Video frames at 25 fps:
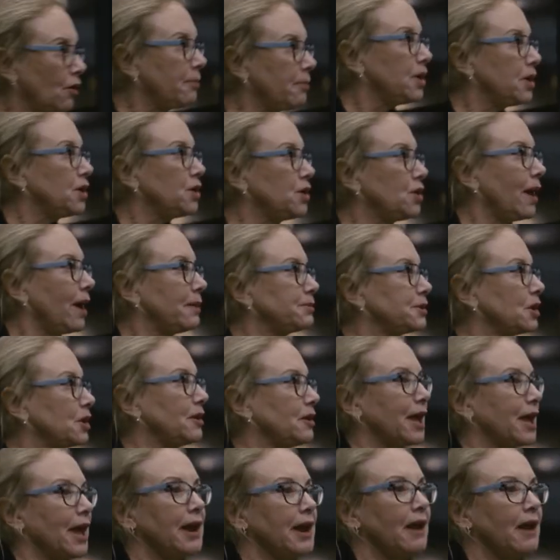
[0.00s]
Roman, you
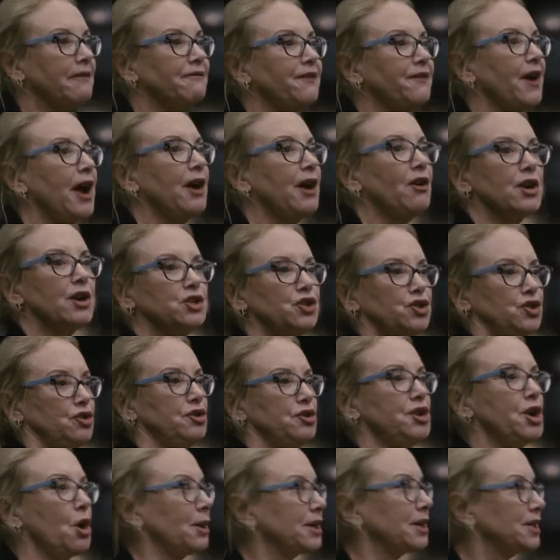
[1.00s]
absolutely cannot fire a
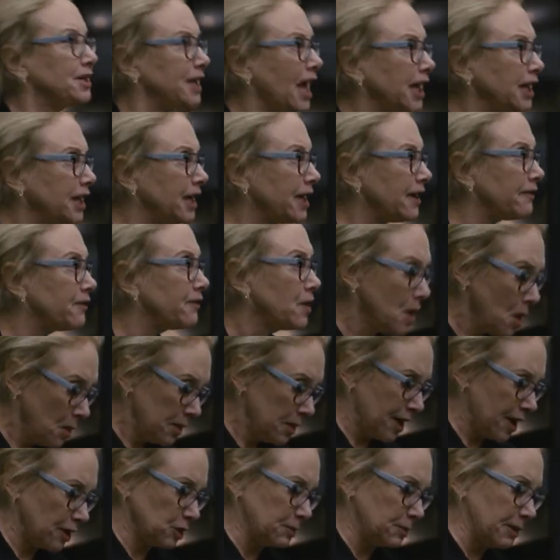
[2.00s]
studio executive
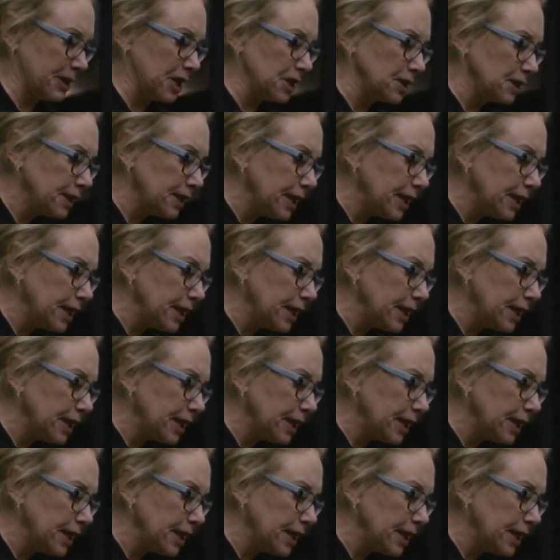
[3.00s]
without speaking to